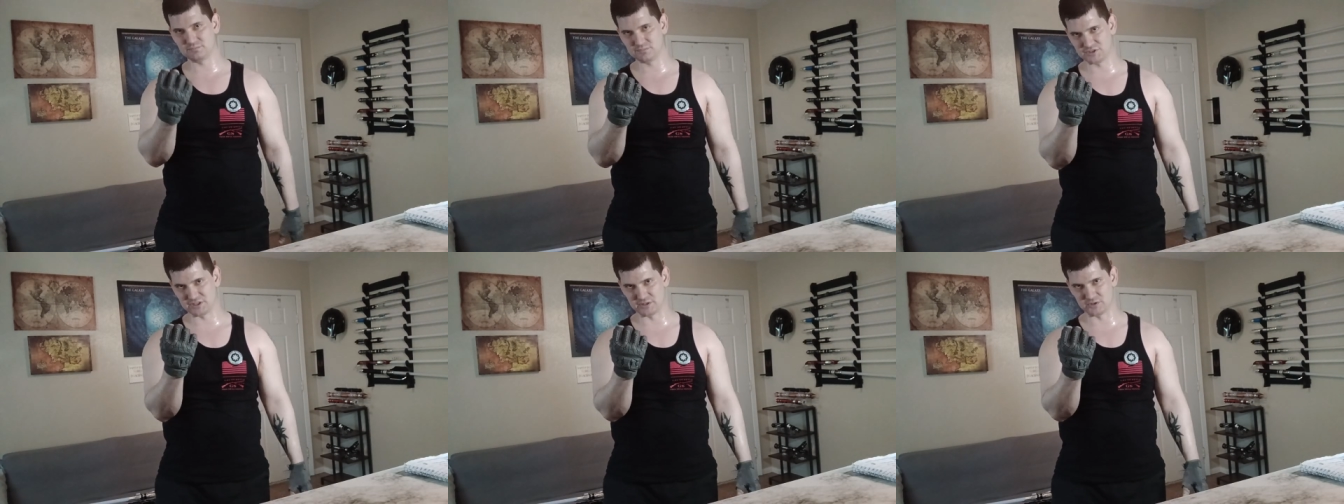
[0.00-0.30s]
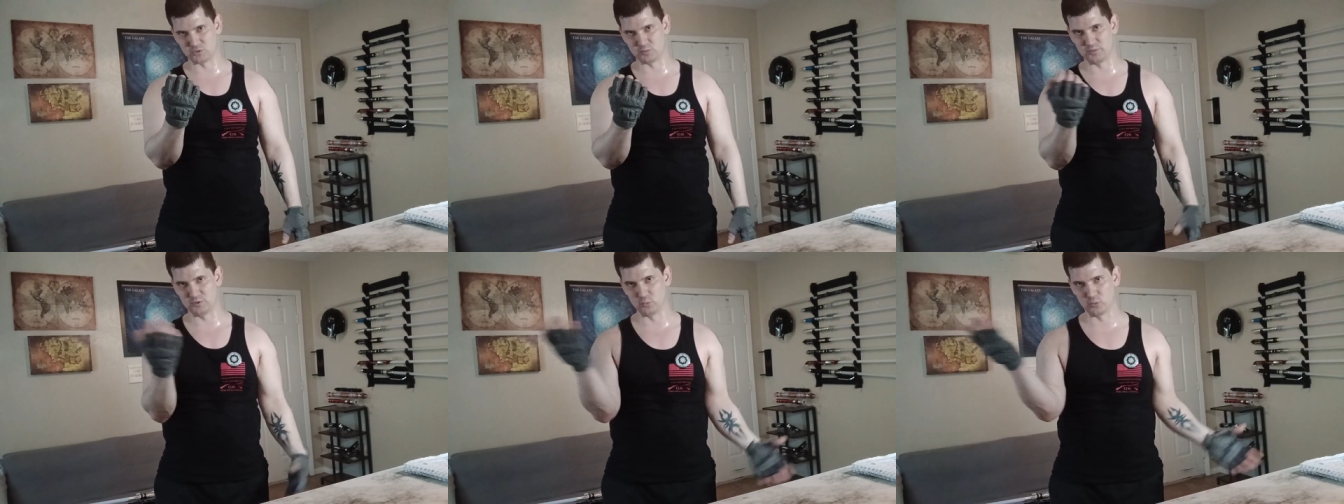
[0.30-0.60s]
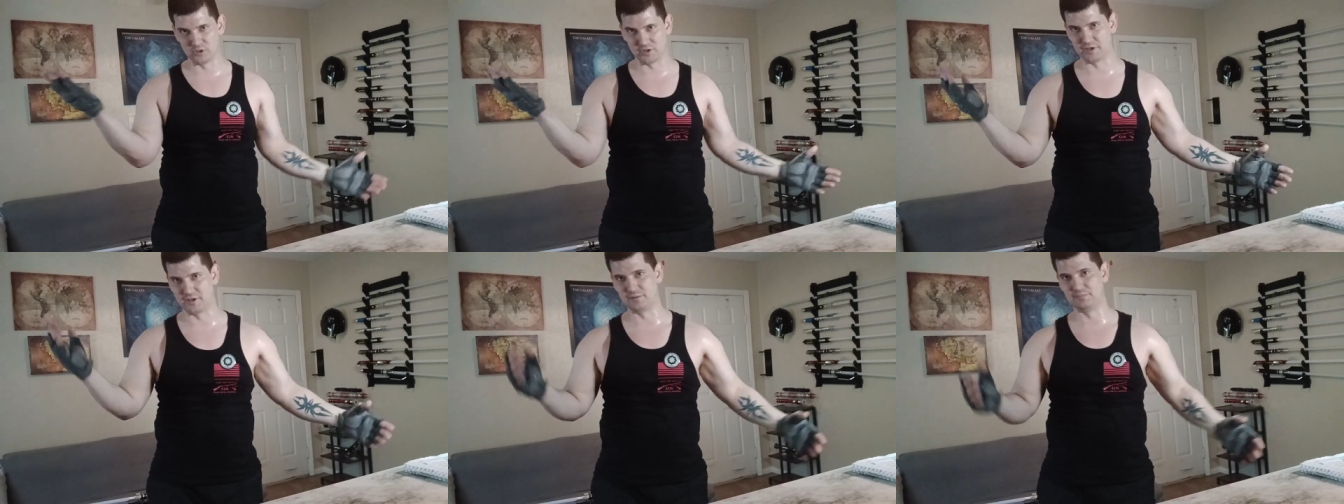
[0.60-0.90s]
6 will be
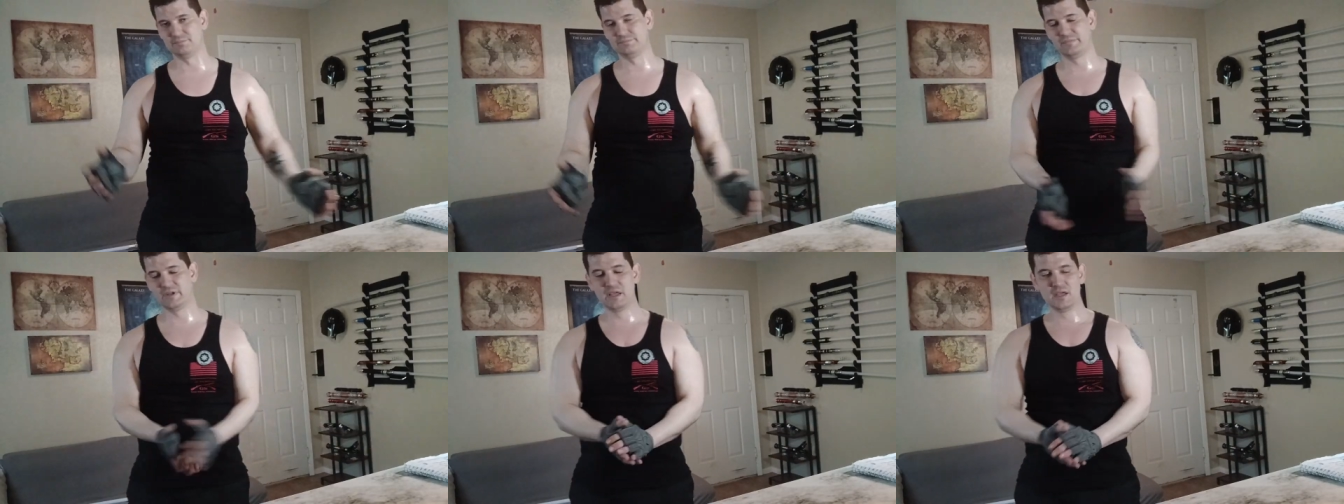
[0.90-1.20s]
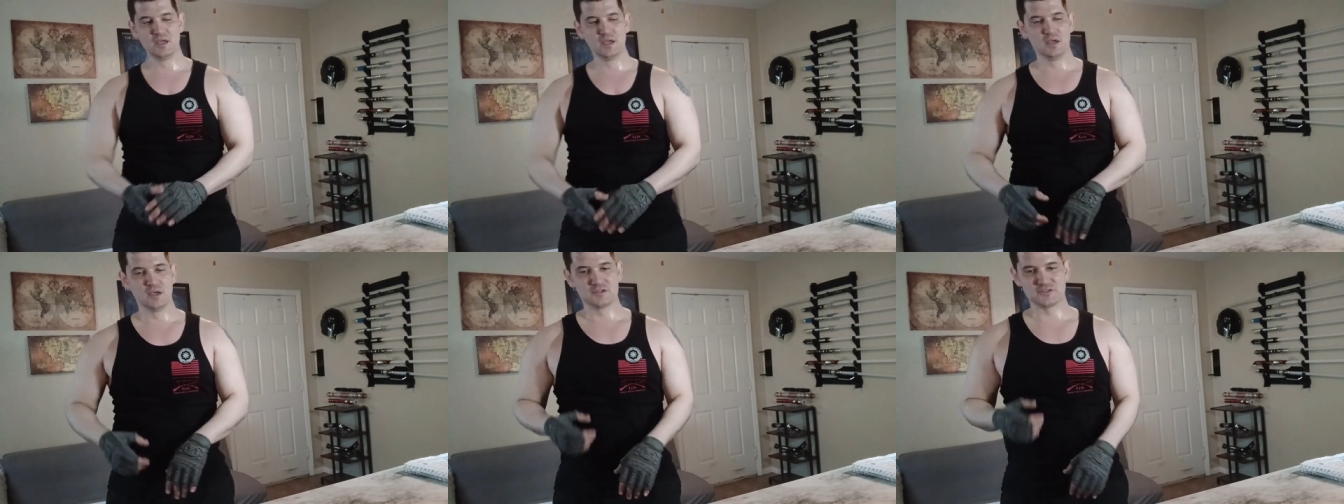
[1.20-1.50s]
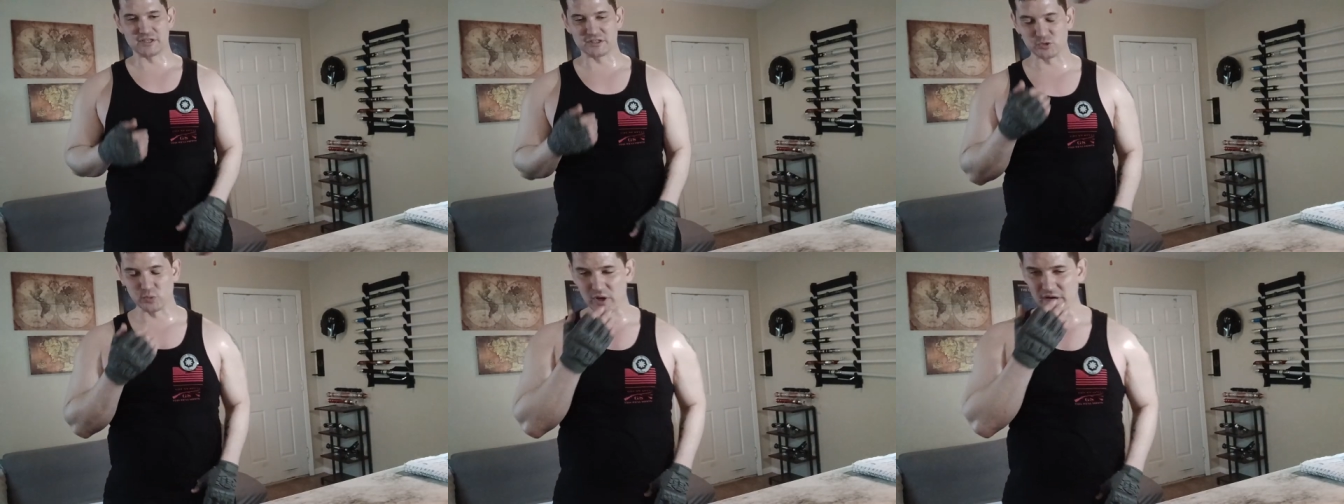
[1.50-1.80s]
1 hand.
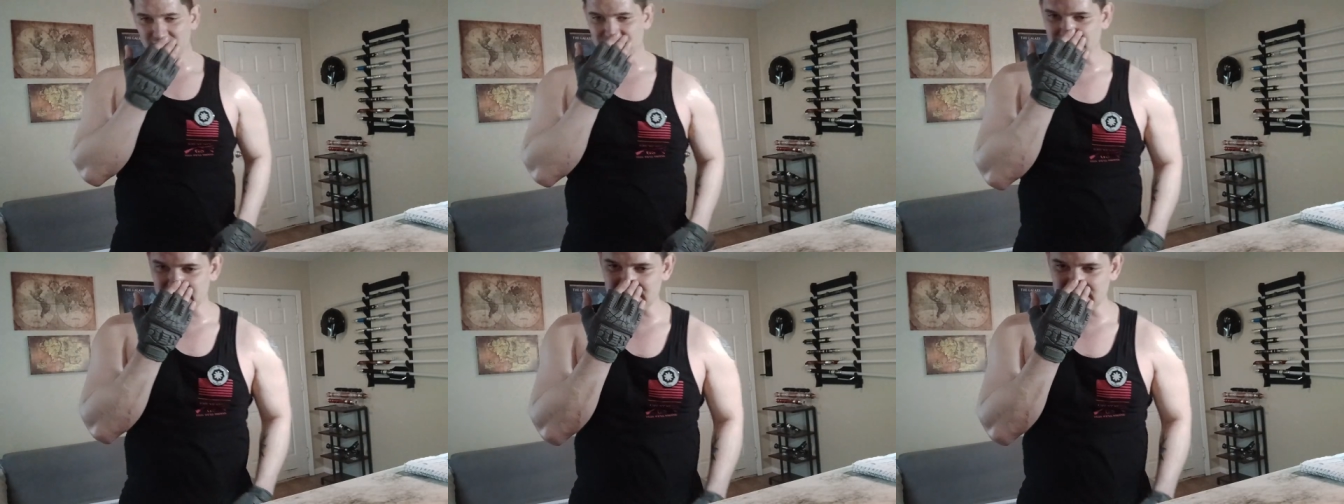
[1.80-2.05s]
So that's why it's a